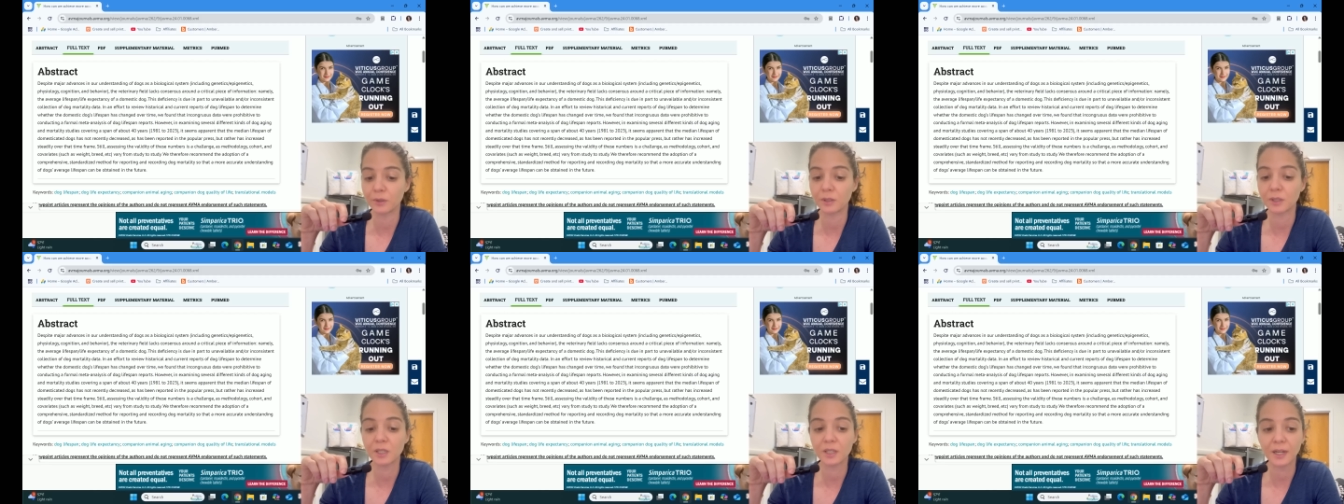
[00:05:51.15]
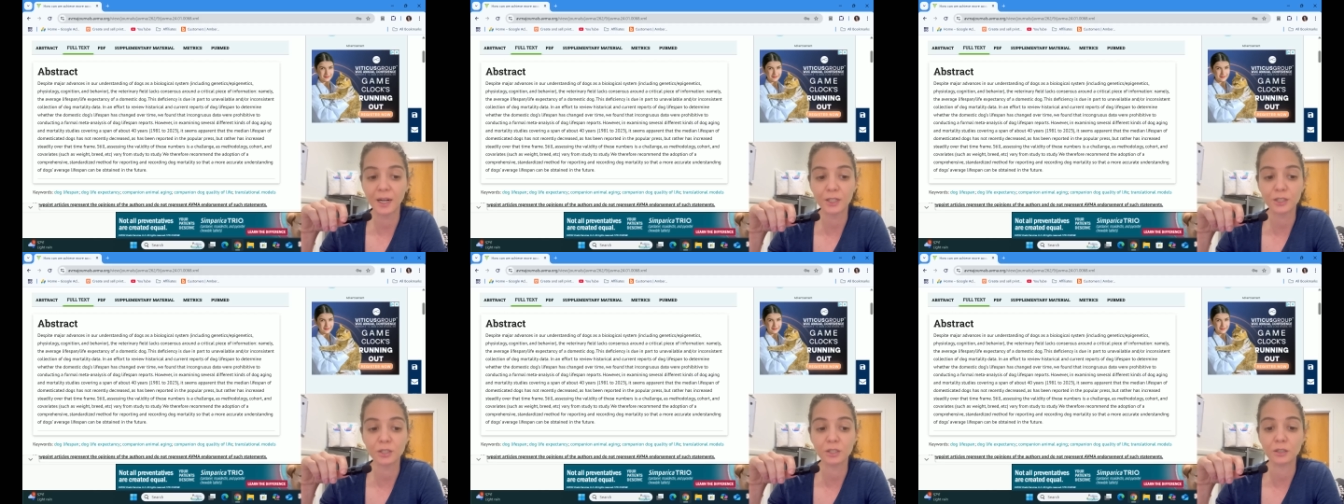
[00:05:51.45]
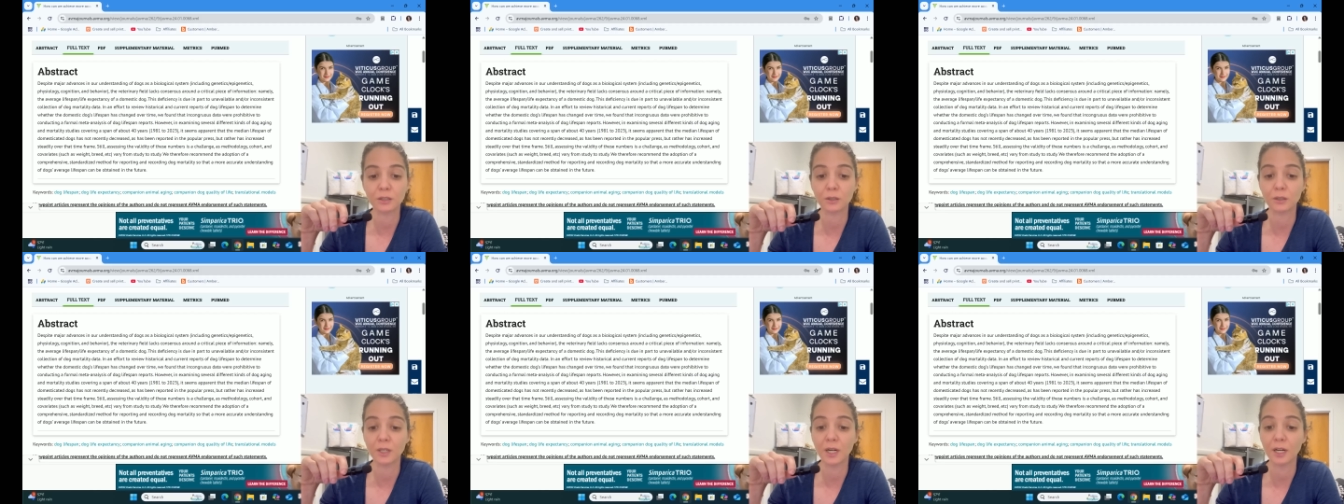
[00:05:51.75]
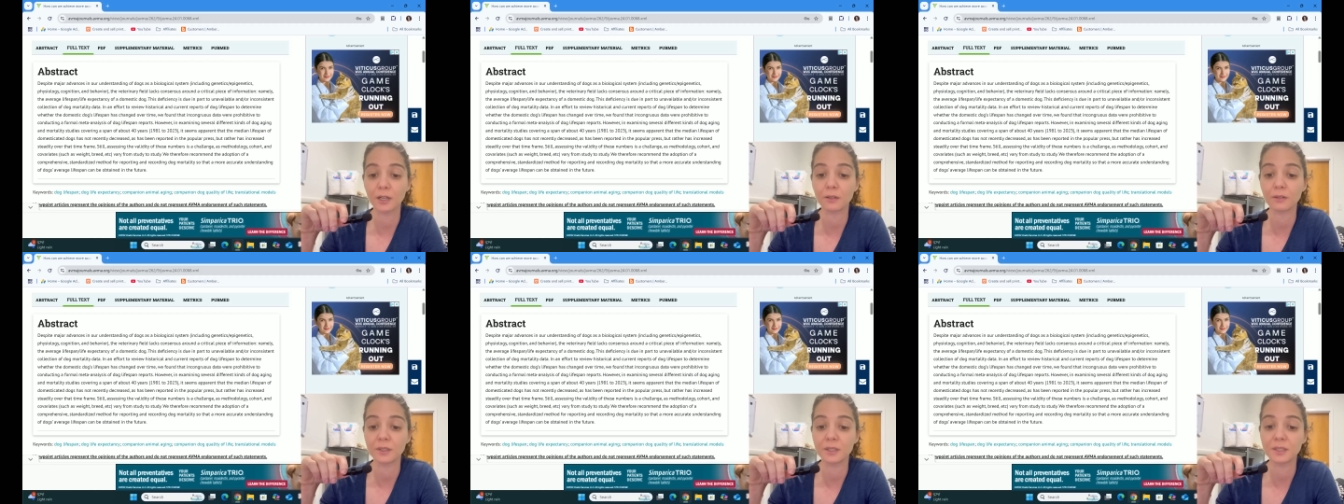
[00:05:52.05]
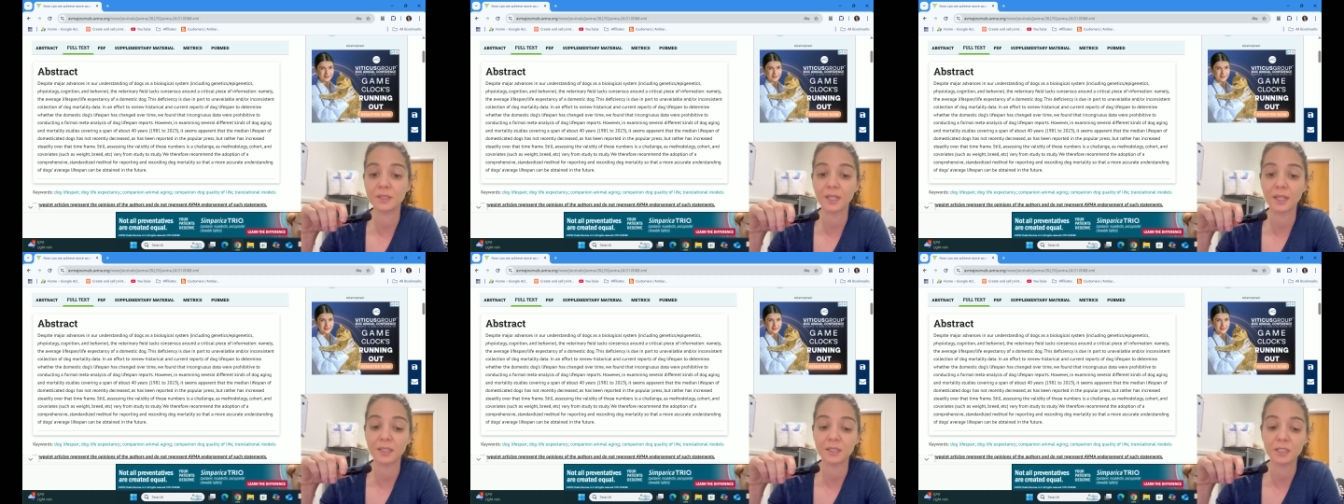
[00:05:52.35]
where you can actually learn how to
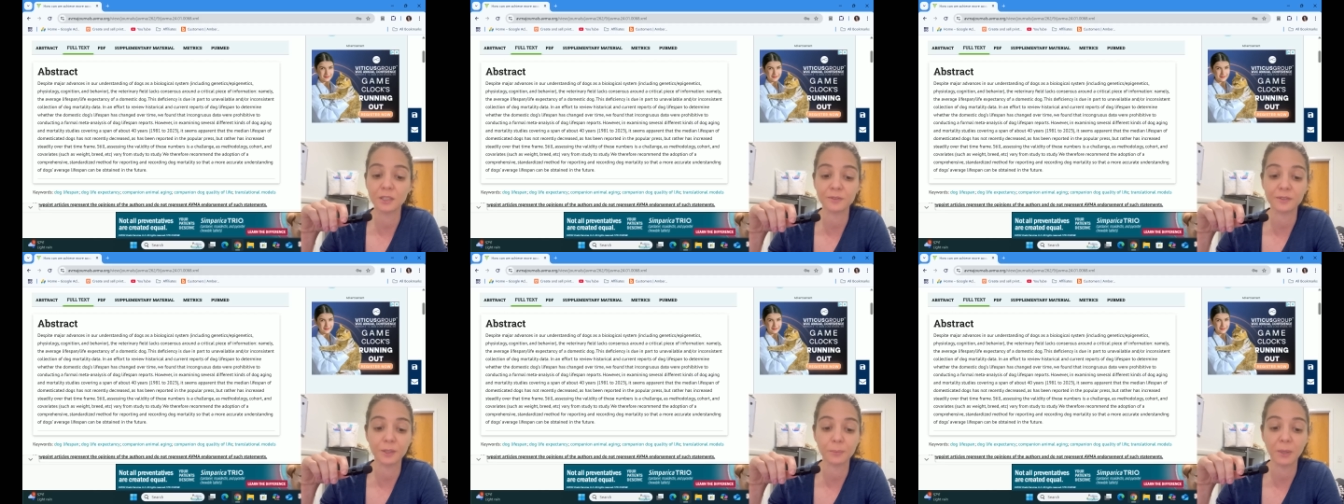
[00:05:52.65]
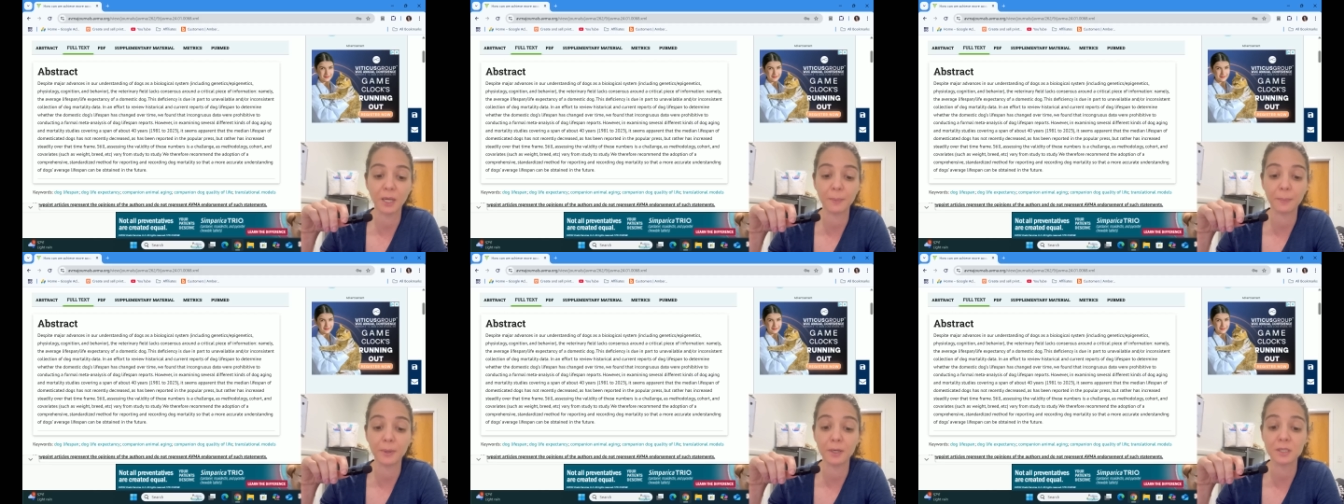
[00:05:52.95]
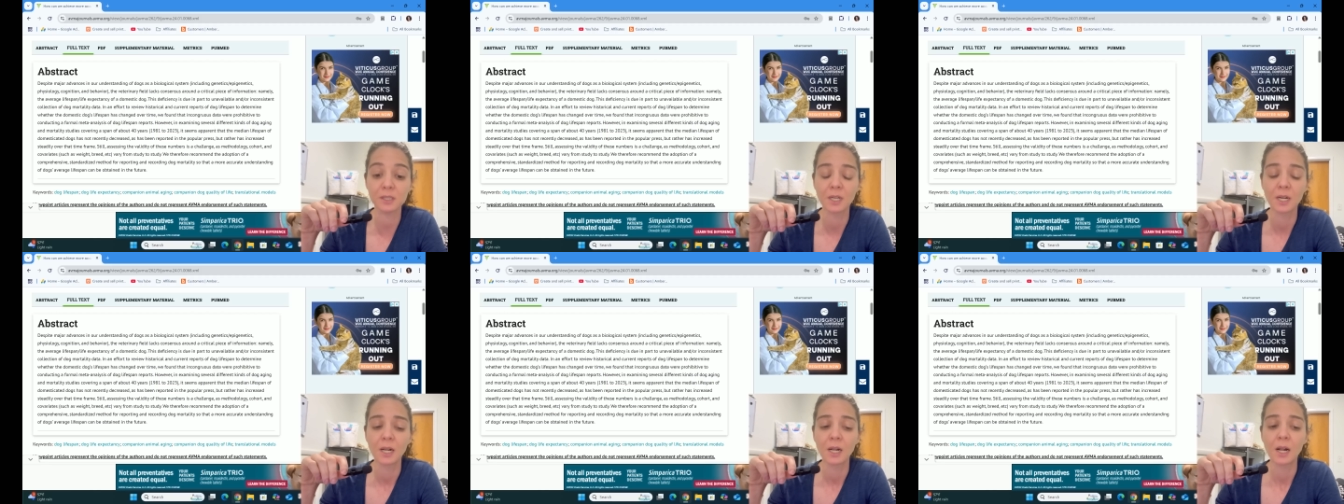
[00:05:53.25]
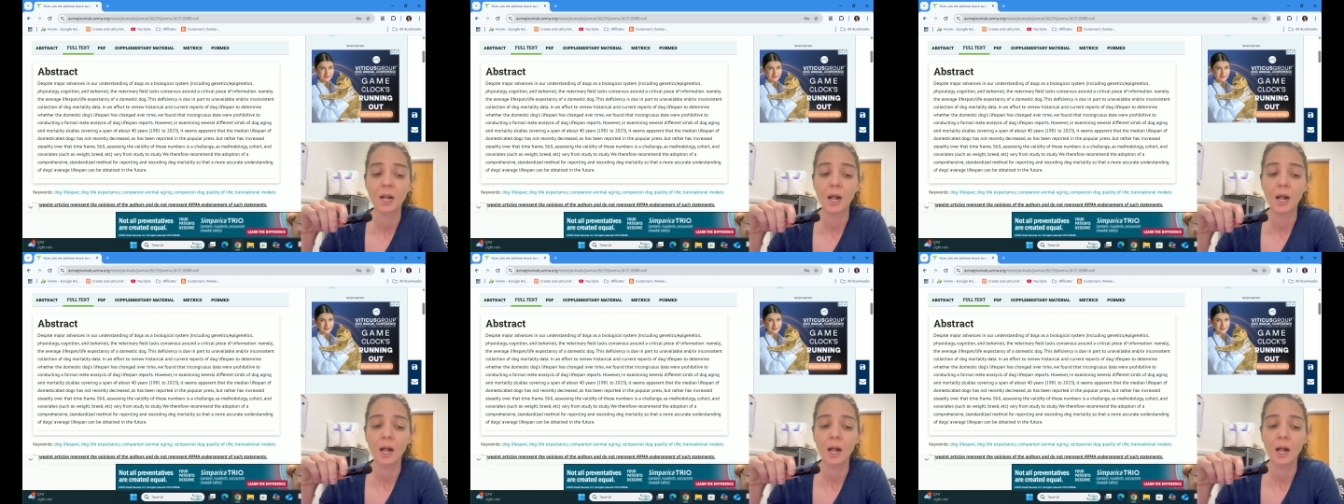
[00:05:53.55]
read scientific papers.